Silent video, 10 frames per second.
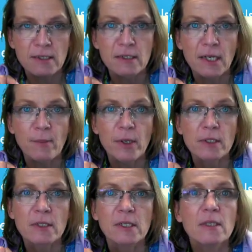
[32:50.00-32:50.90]
Are these the
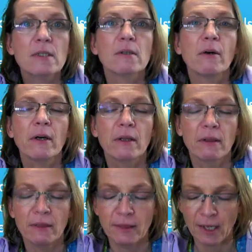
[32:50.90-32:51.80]
same entities?
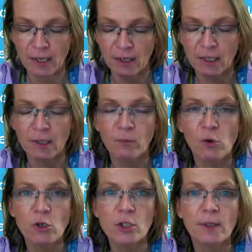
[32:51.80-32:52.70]
Then I
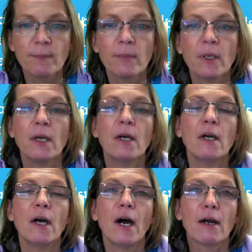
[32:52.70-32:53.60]
can merge them.
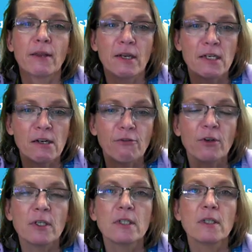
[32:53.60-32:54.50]
Are they
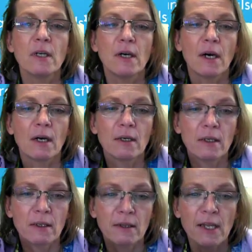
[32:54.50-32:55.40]
different?
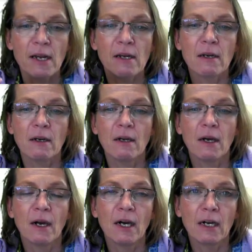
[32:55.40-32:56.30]

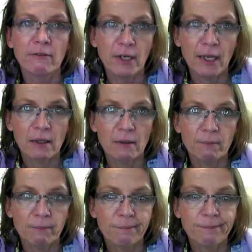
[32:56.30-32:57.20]
Then I will
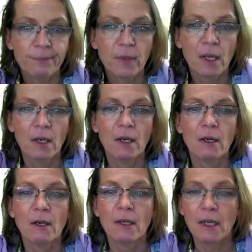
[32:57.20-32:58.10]
add them.
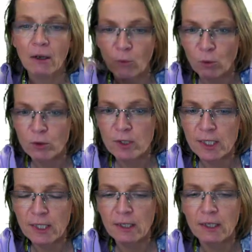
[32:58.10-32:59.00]
Yeah,
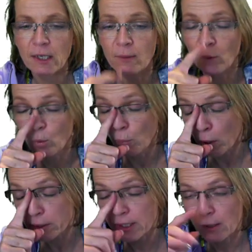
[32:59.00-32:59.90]
what you see here in the
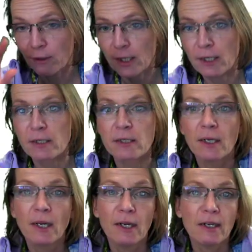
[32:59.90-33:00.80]
blue box down
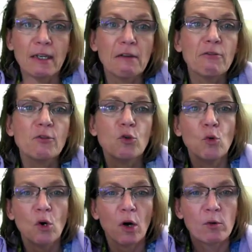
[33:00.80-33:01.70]
there is
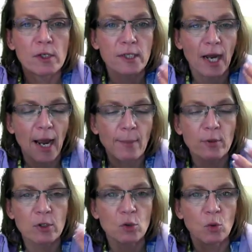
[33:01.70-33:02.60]
if two coders
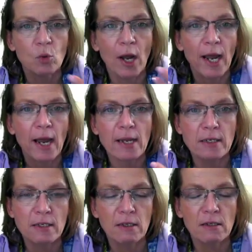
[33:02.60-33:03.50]
happen to
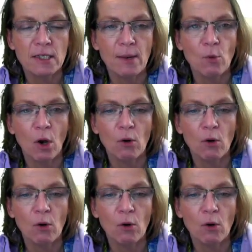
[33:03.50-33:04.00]
add the